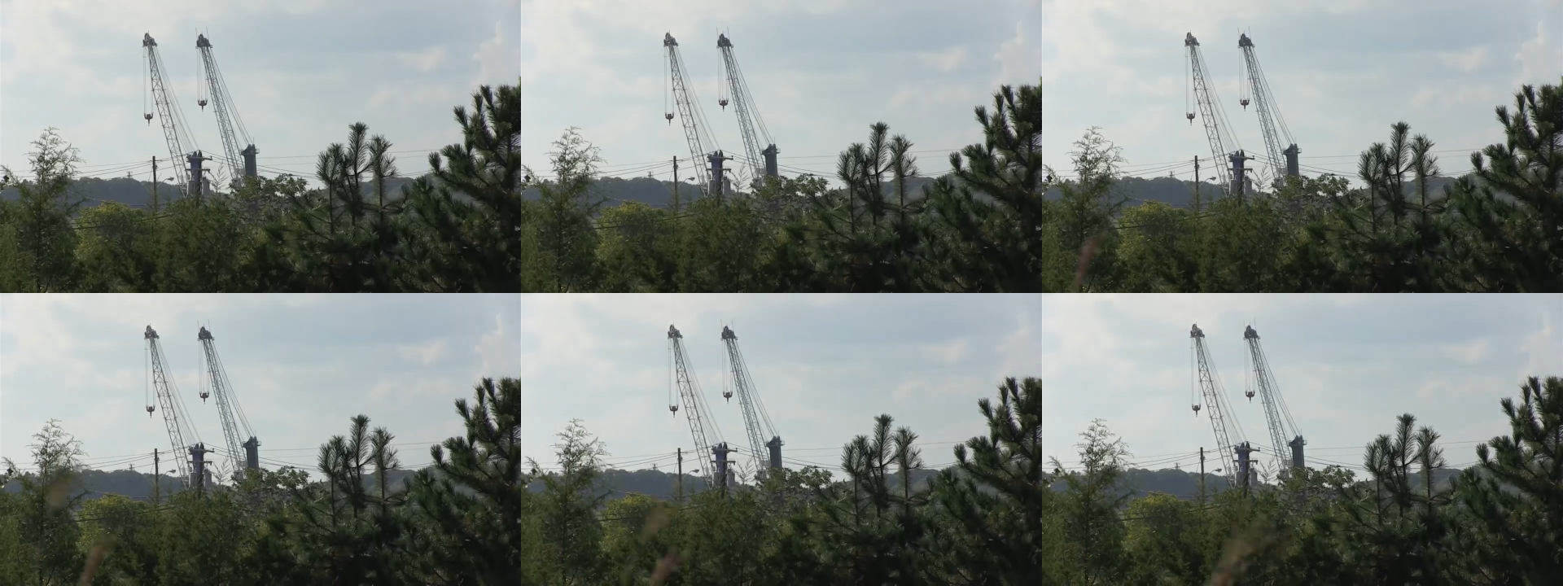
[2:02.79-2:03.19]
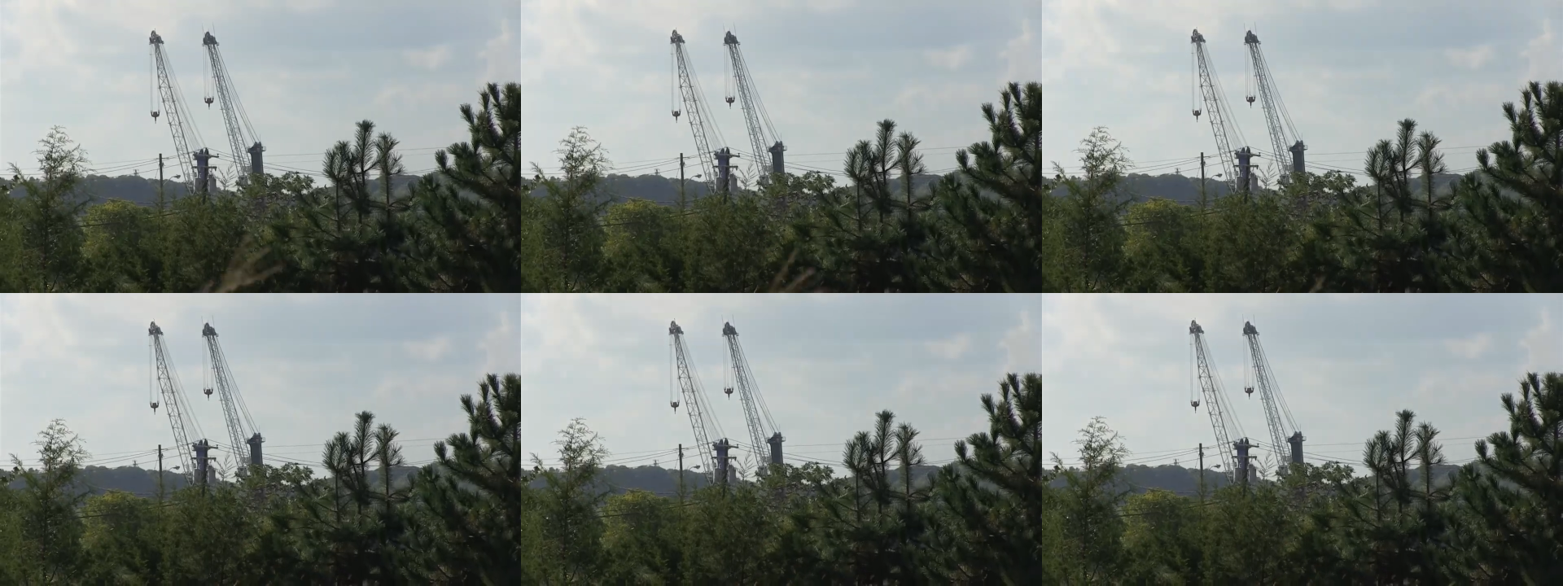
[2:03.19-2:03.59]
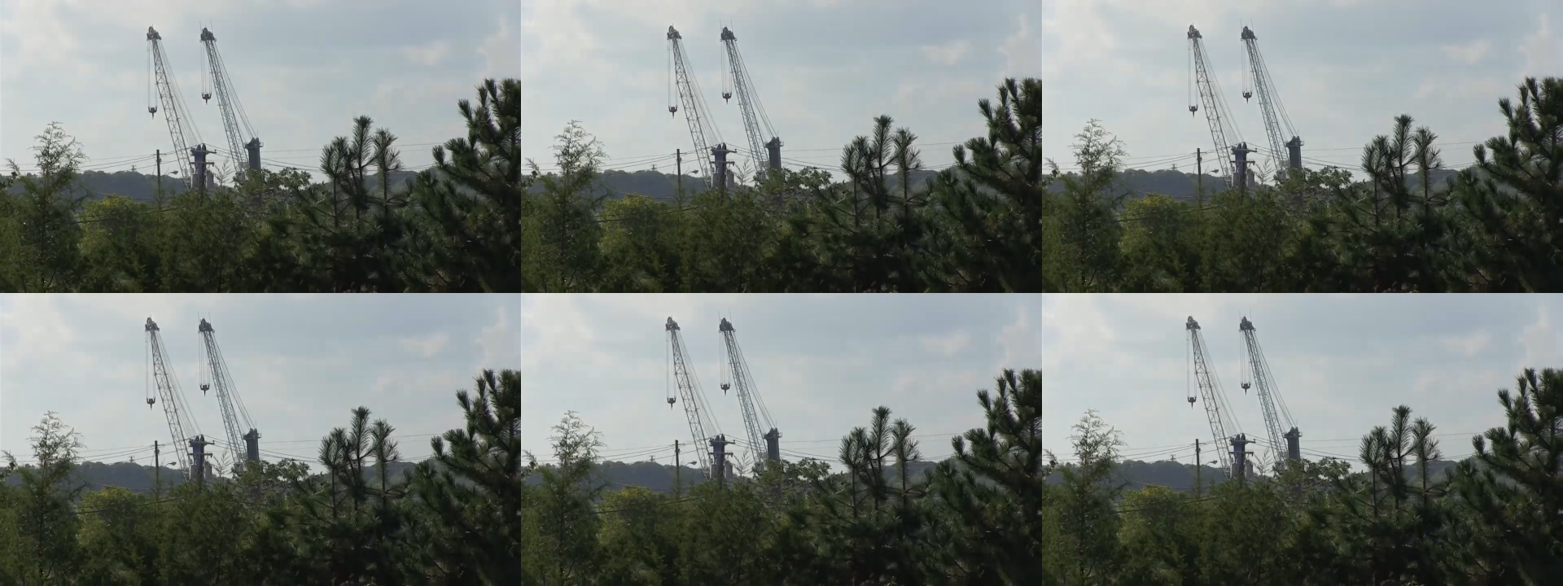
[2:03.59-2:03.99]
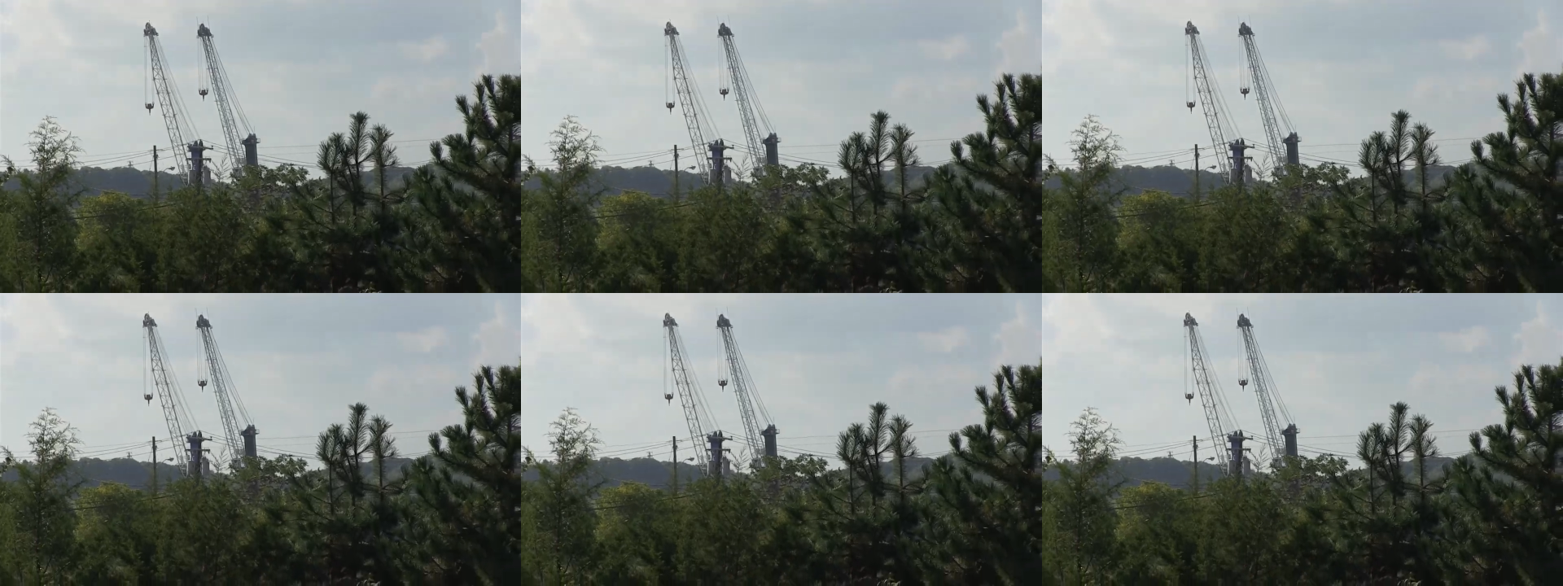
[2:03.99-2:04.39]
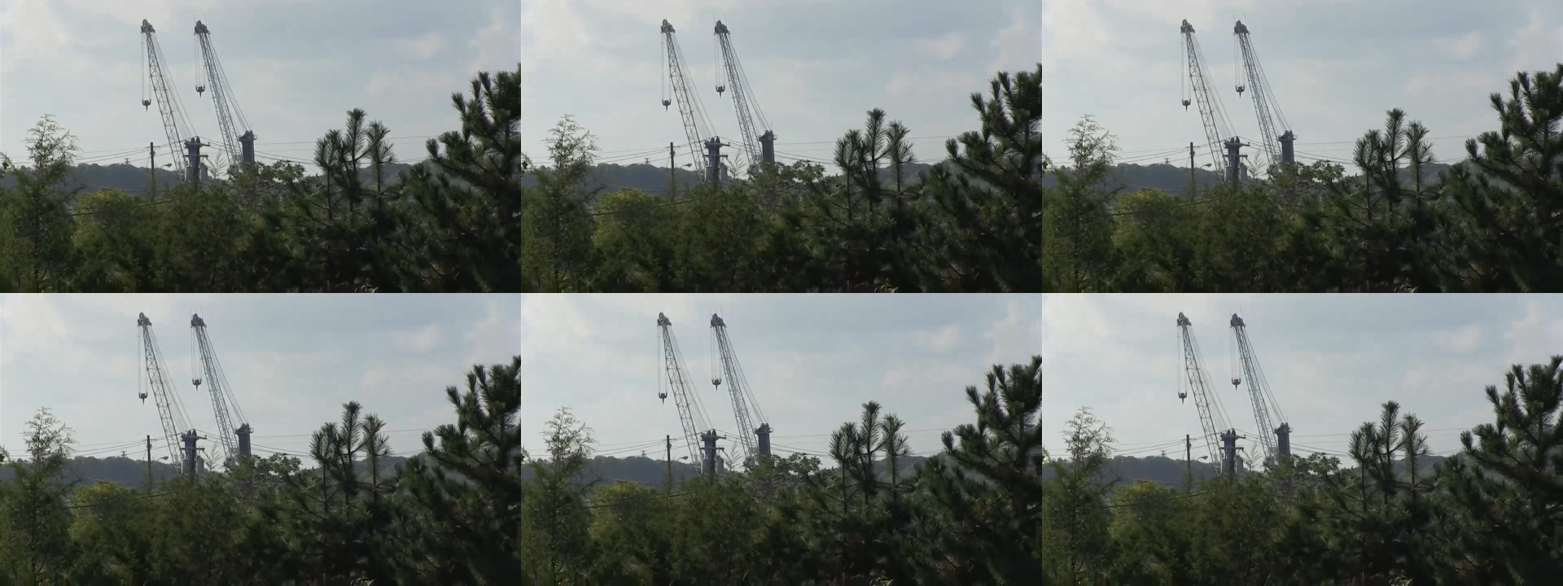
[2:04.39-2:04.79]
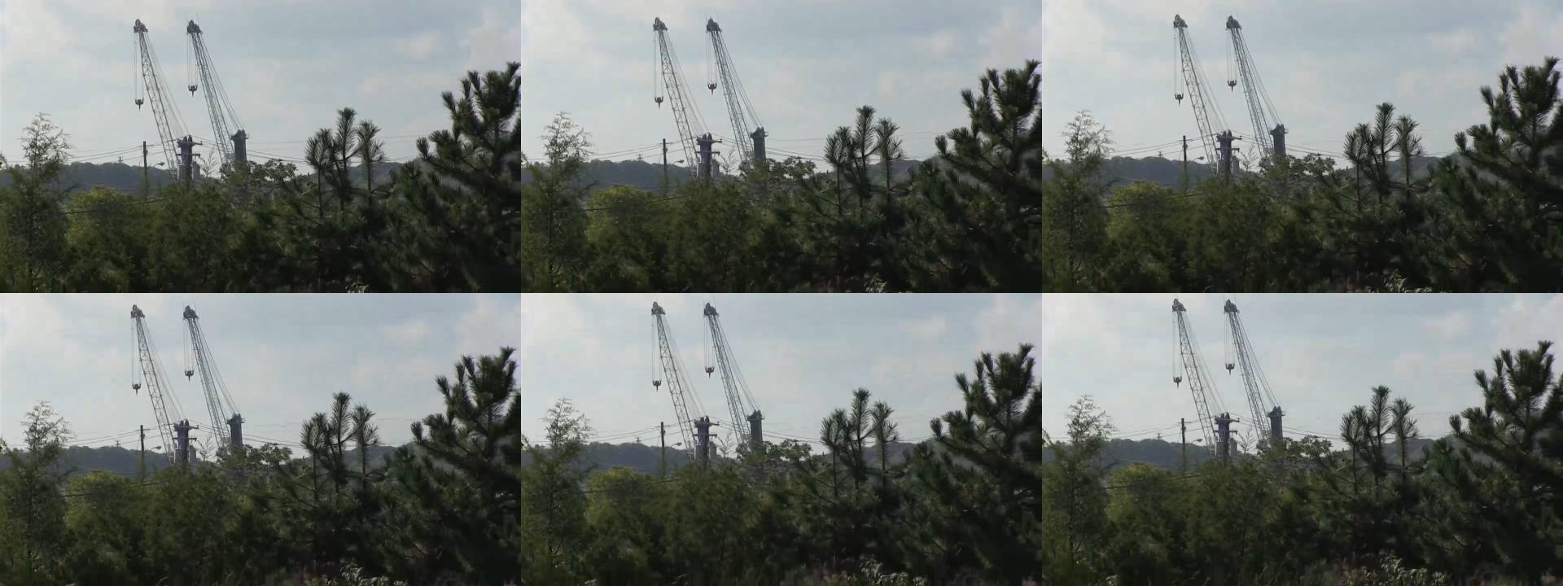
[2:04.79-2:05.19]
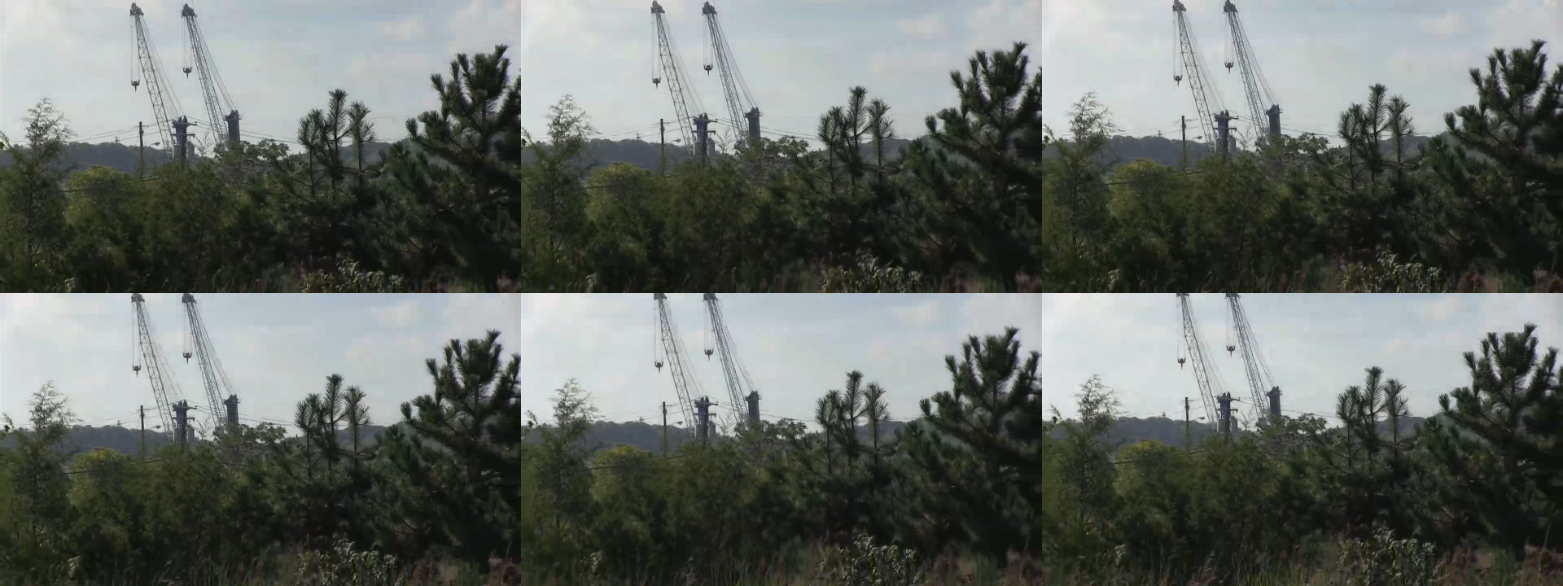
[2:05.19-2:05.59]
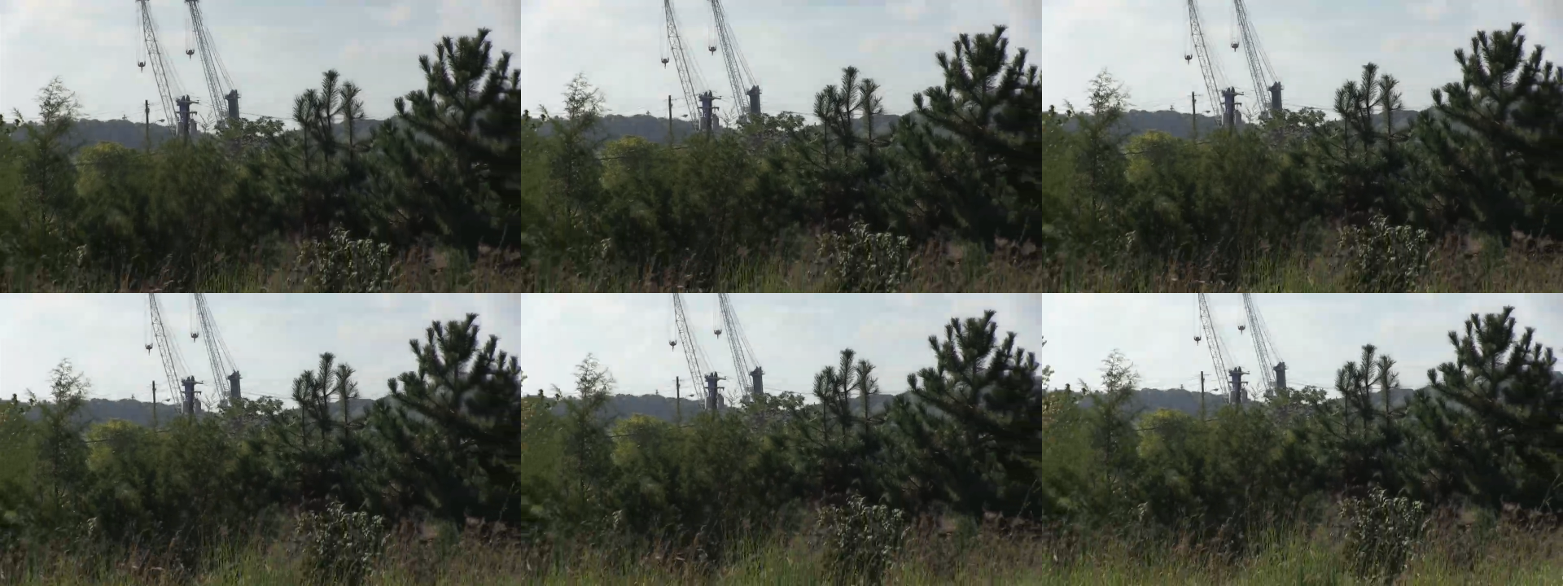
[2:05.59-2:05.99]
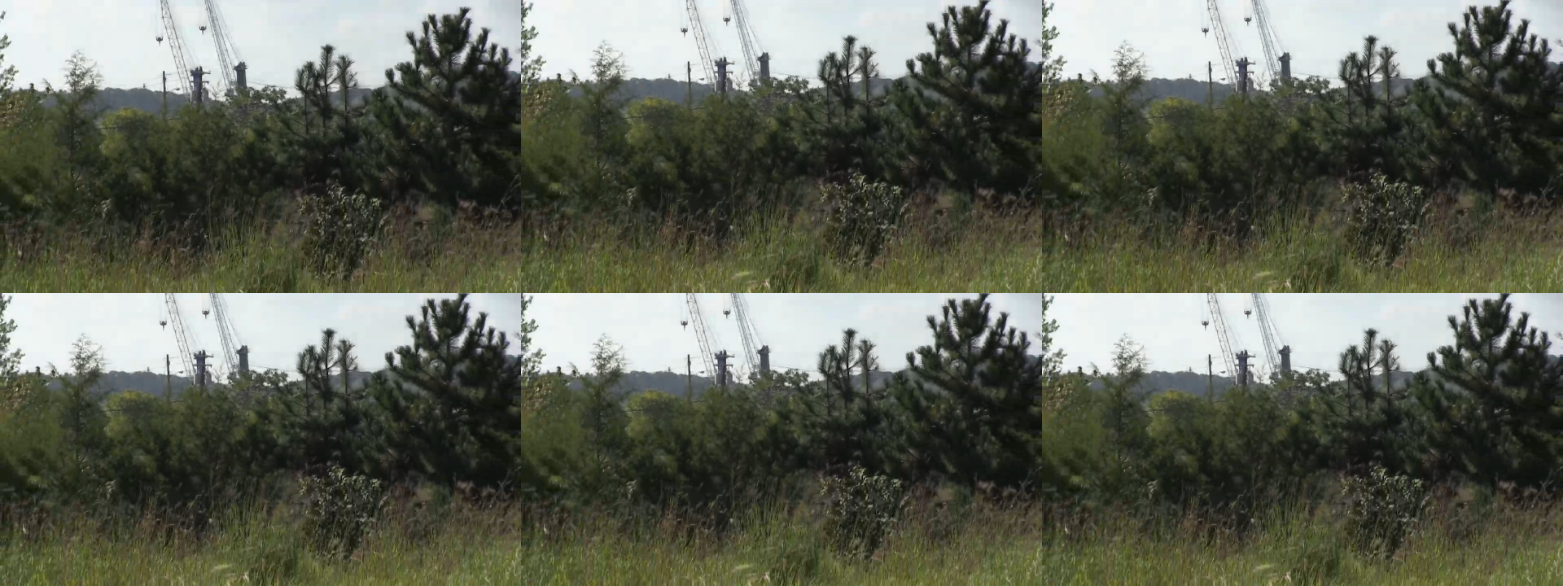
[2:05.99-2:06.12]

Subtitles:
Nobody's mouth can be seen.